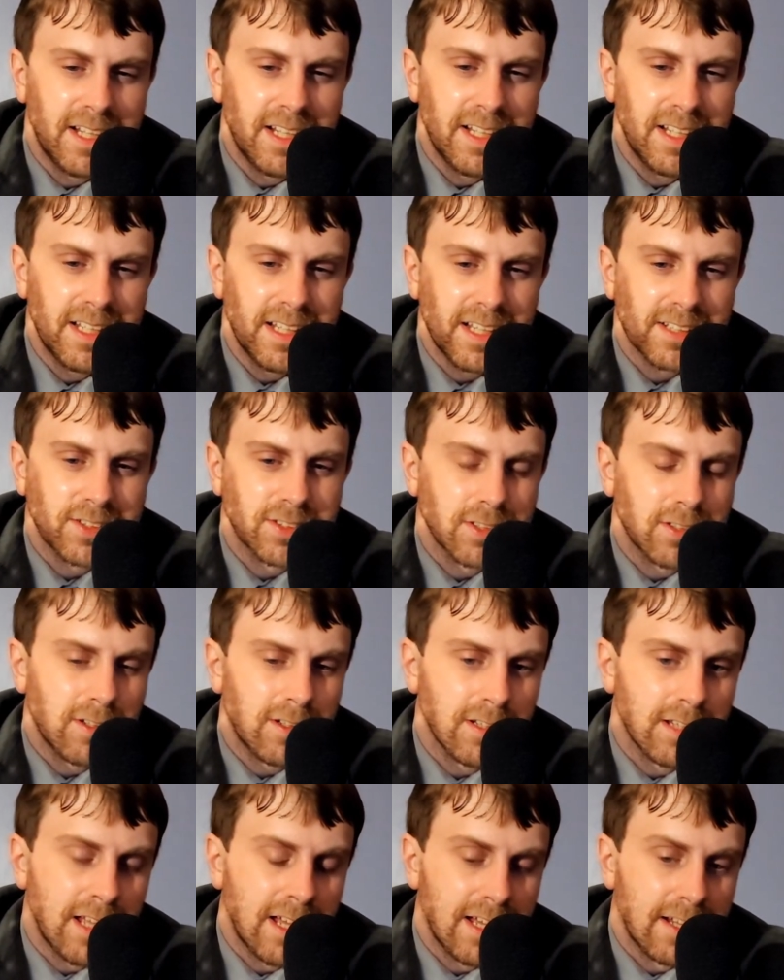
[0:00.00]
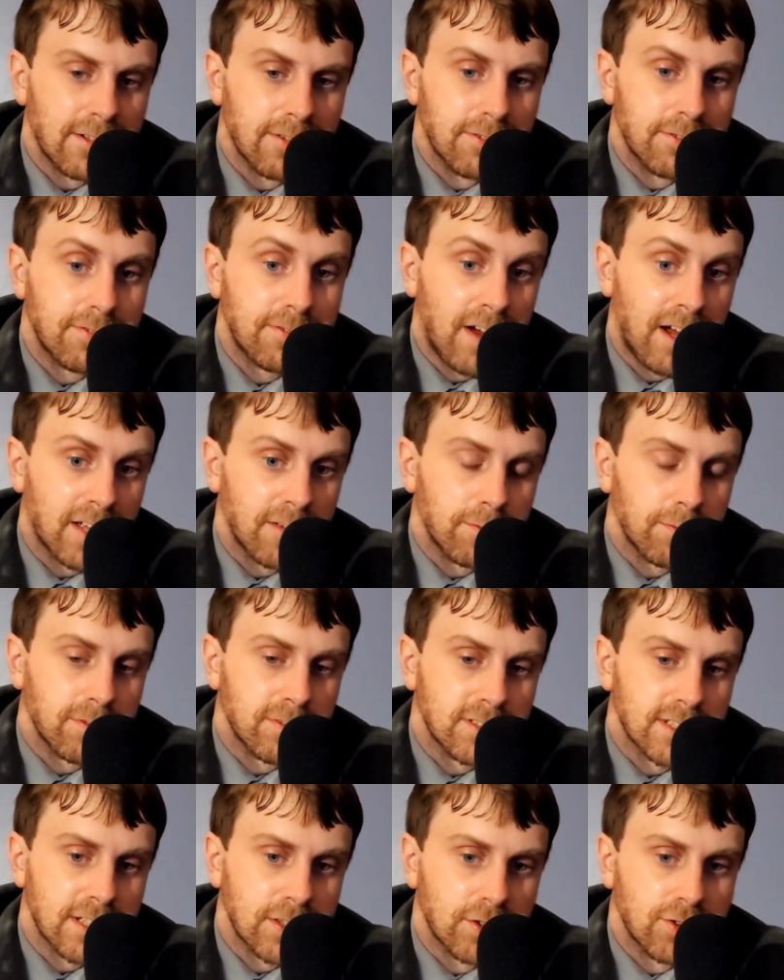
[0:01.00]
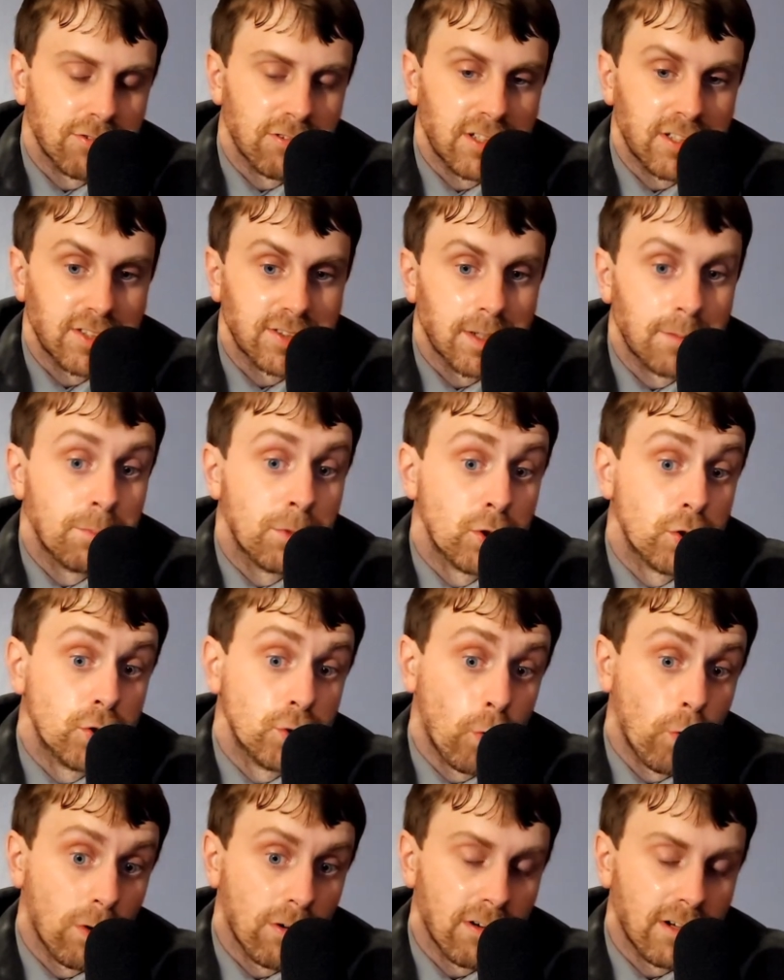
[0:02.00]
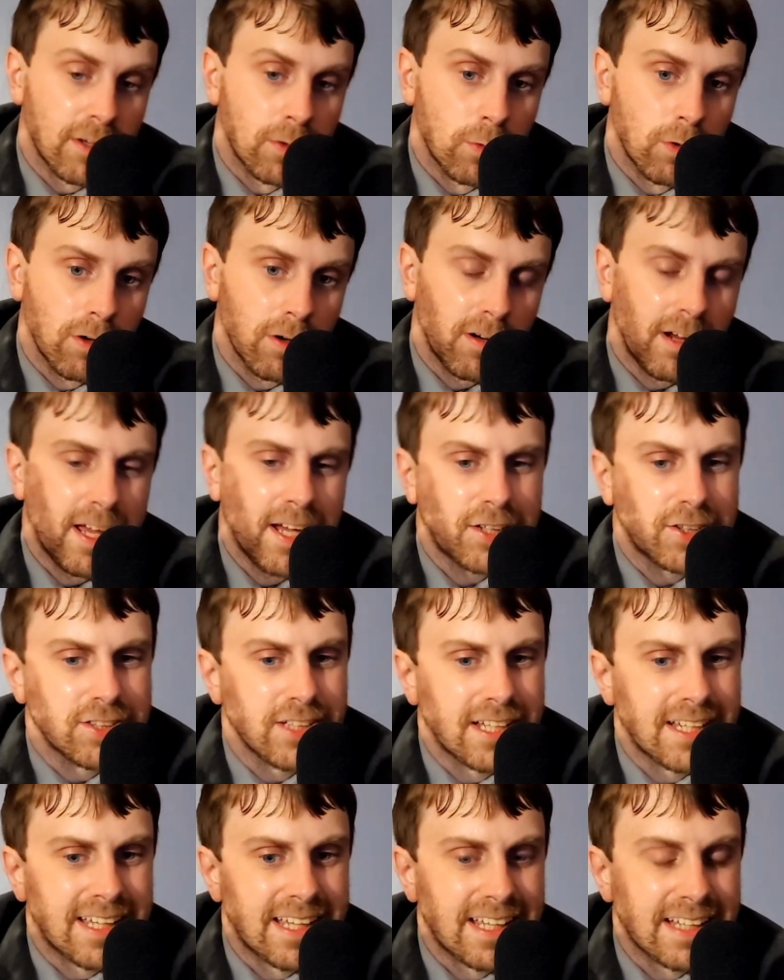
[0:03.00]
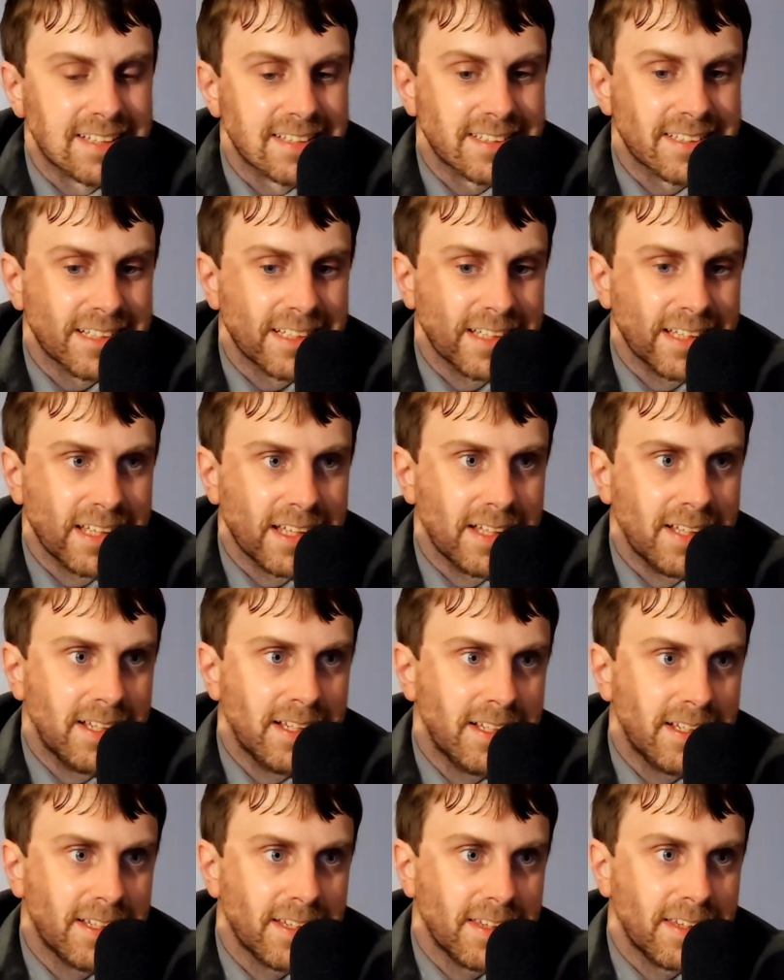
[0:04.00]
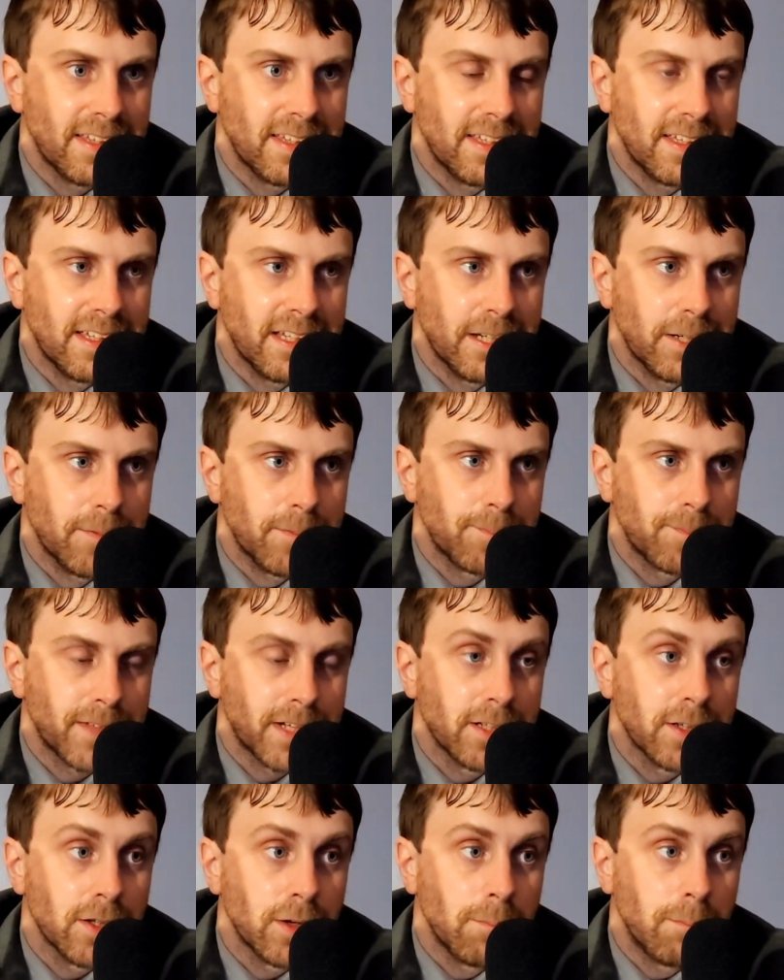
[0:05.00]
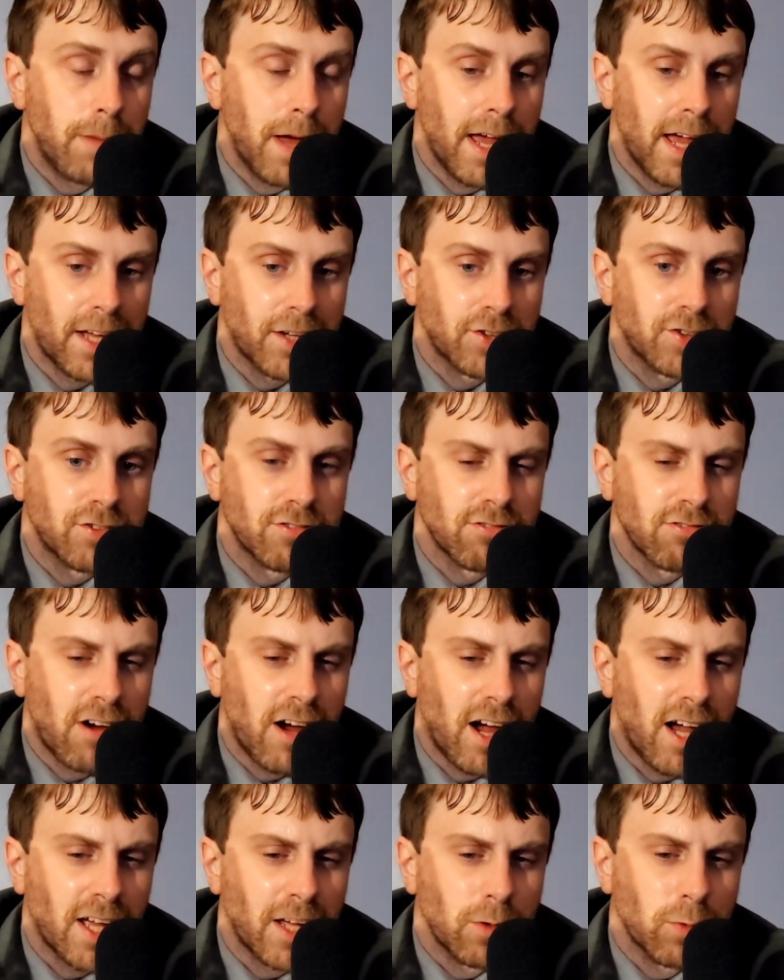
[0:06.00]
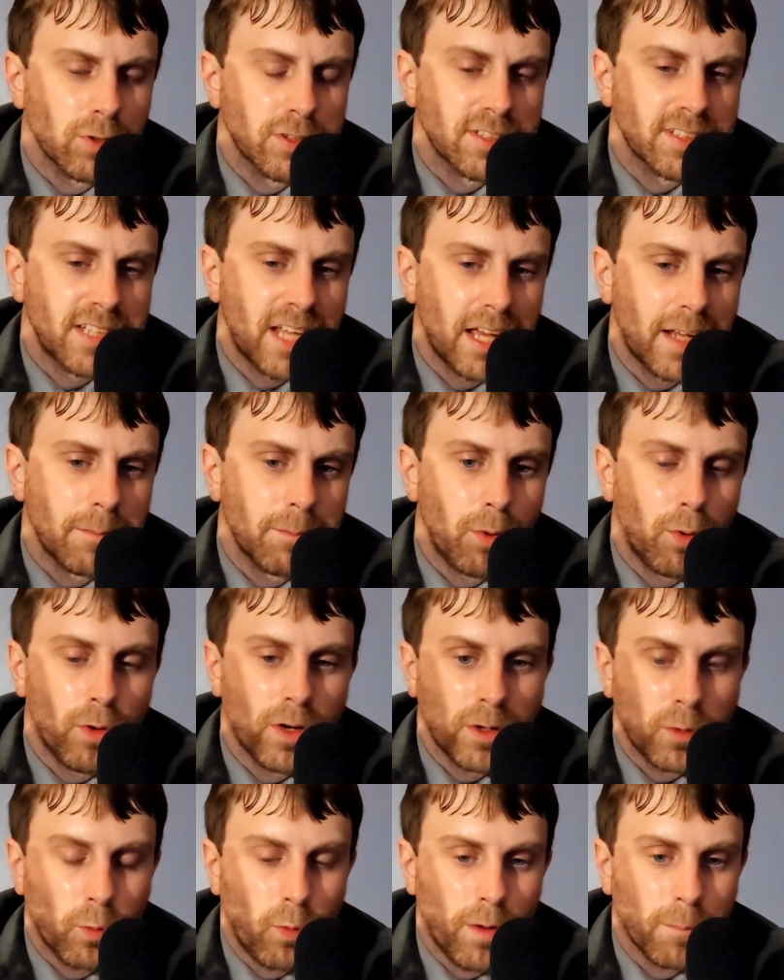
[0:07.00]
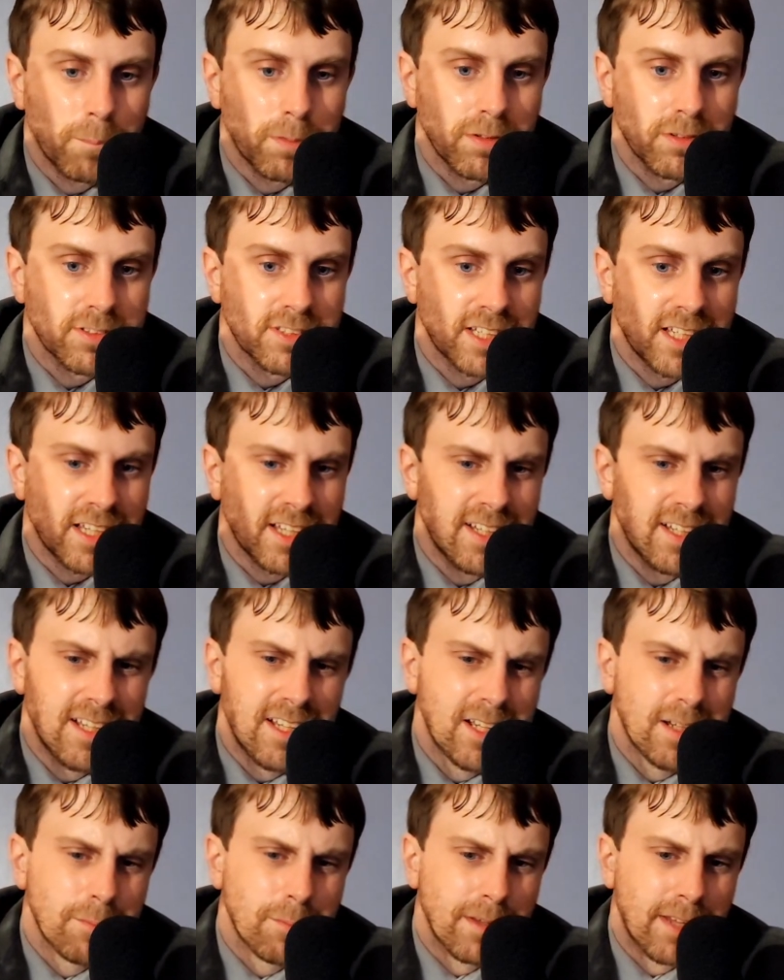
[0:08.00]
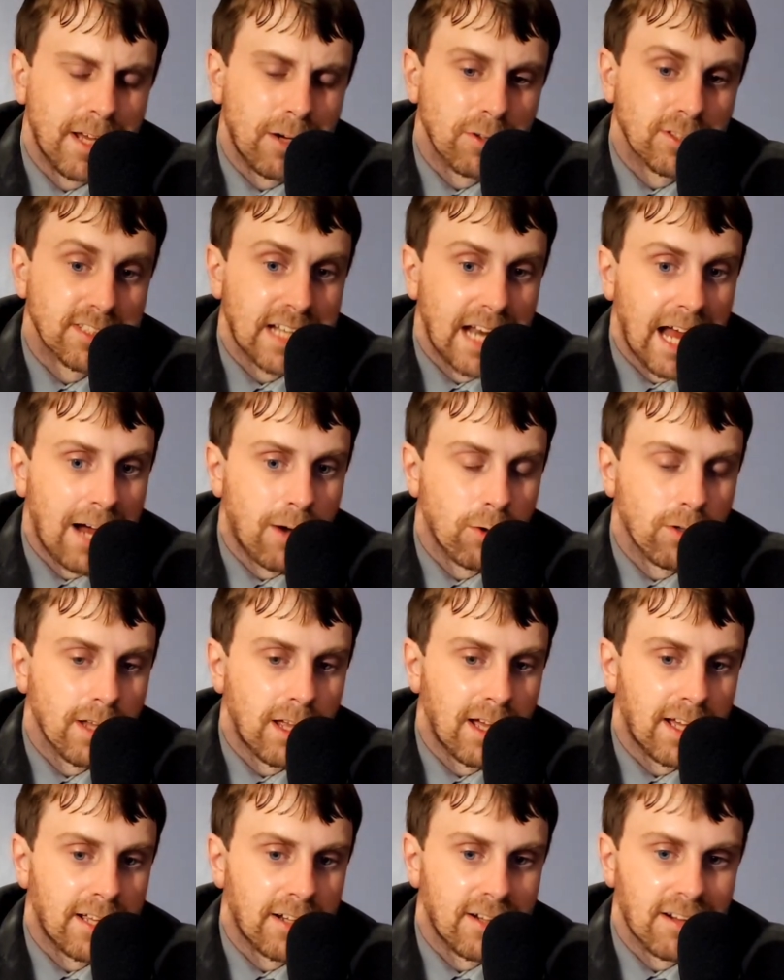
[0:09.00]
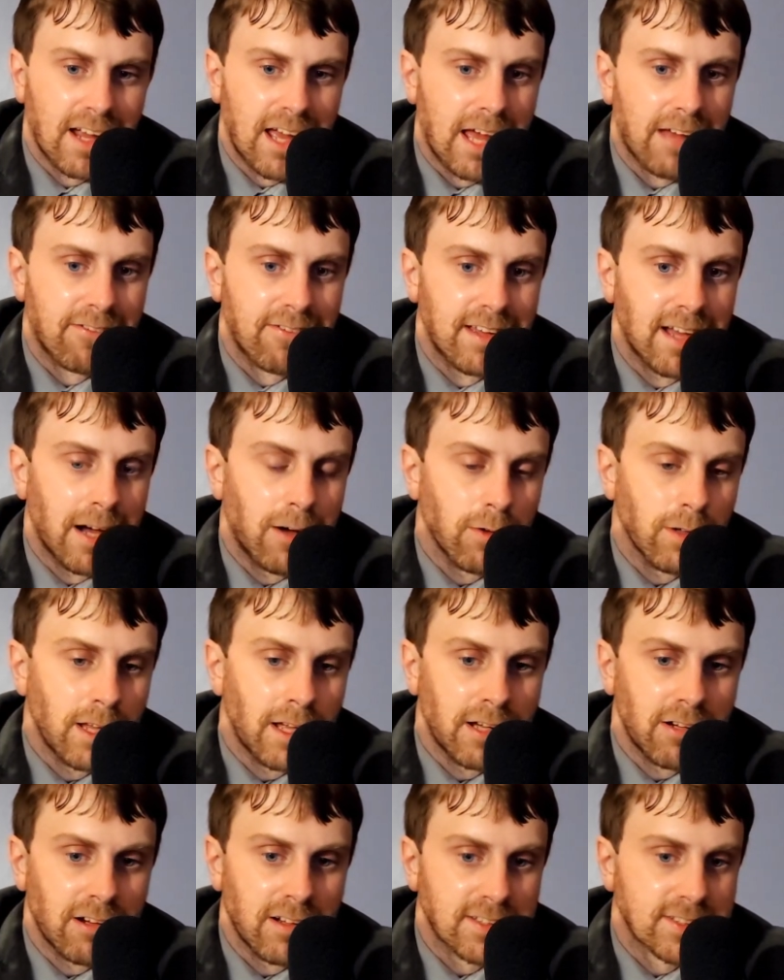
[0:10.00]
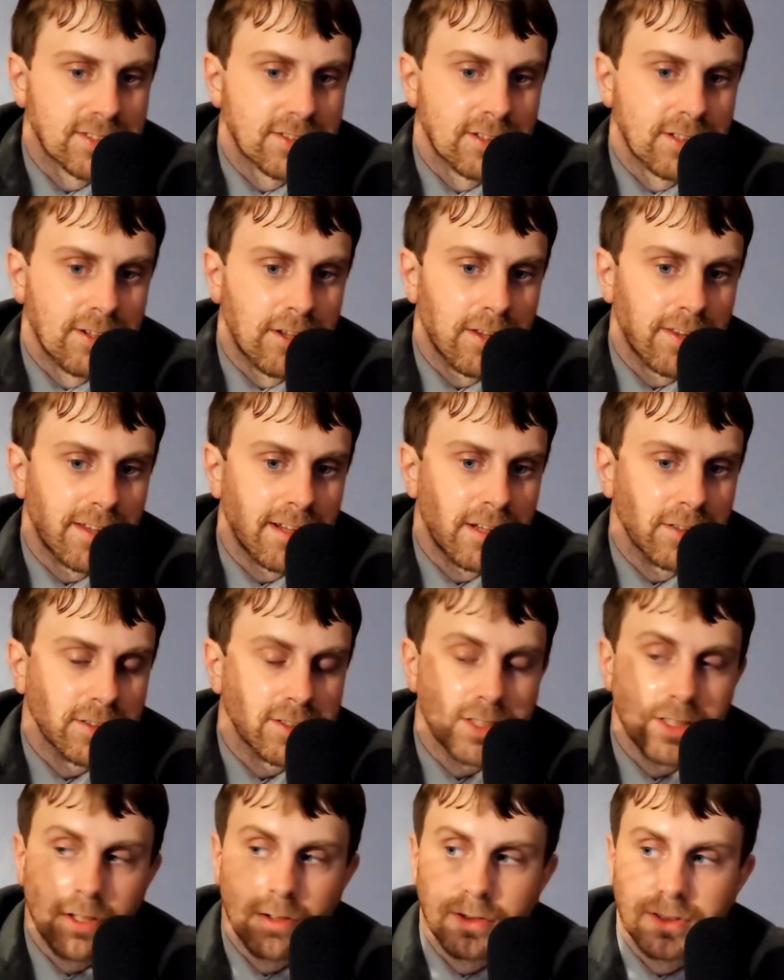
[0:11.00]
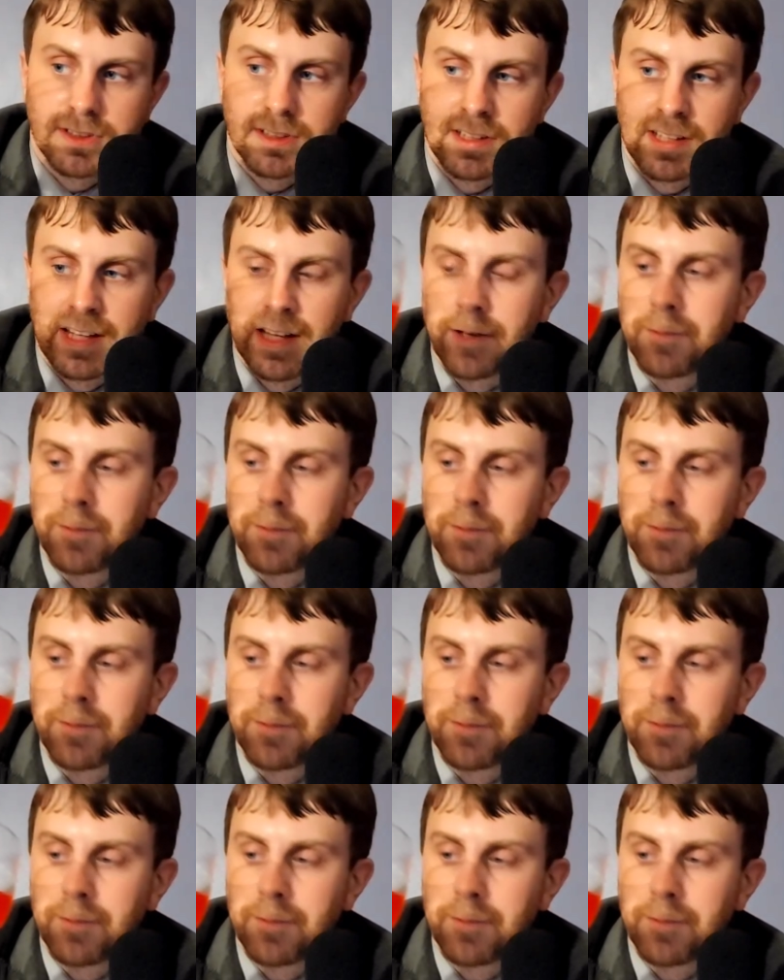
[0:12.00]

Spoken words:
I saw a lot of 5% drinks. A majority were. Actually, I can't say that. The Labatt Dry was 10.1%, but that was an outlier, heavy outlier. I saw nothing else close to that.